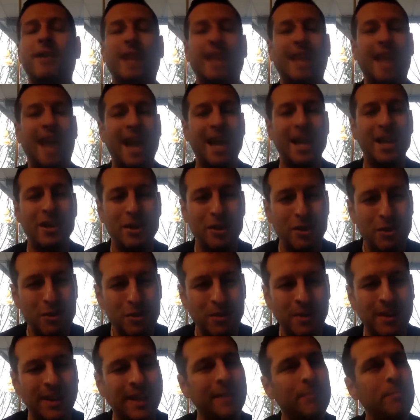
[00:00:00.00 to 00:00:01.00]
Like I
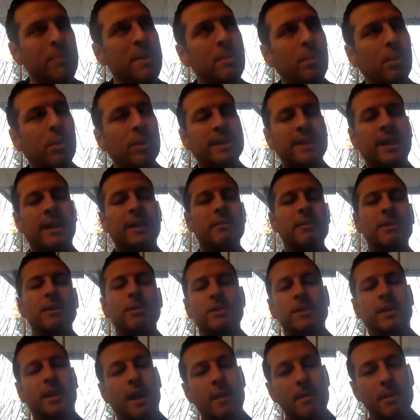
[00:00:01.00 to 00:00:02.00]
knew, like people were telling me it
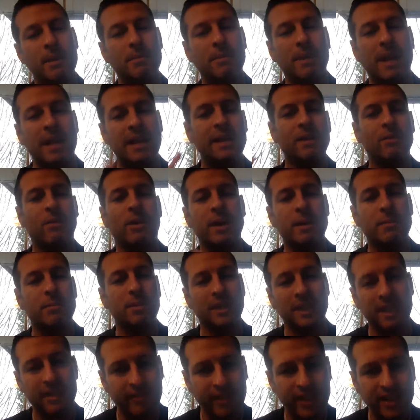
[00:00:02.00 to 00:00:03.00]
was coming, but I didn't want to
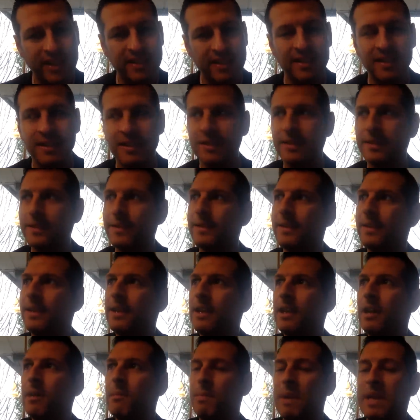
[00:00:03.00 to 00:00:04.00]
believe it
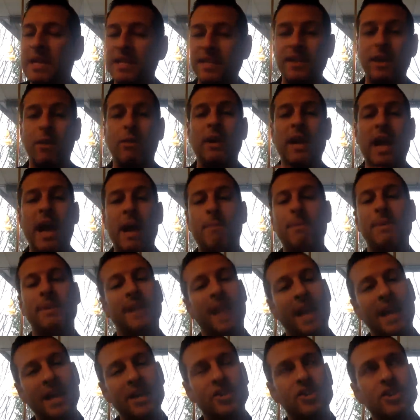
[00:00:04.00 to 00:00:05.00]
based on what happened
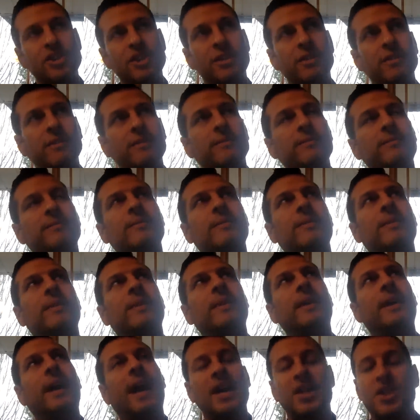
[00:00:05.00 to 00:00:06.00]
last year.
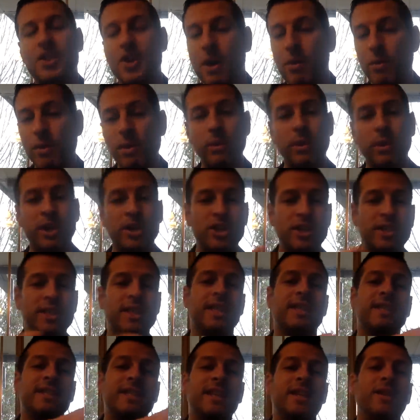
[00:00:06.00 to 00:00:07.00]
I thought we would have just
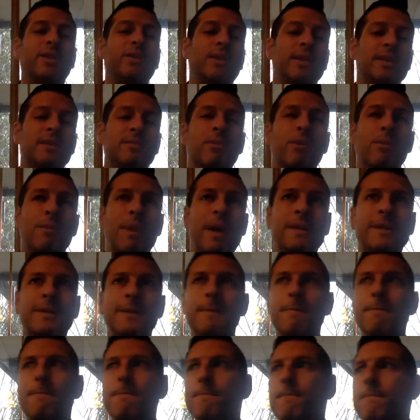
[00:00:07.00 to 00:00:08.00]
continued this
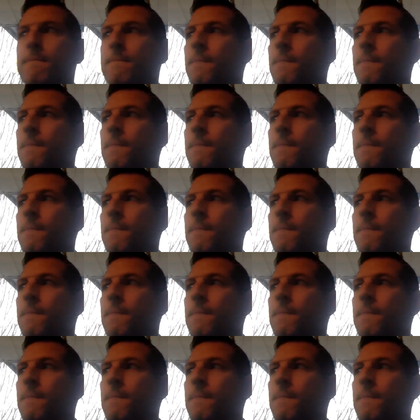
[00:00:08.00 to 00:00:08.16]
momentum.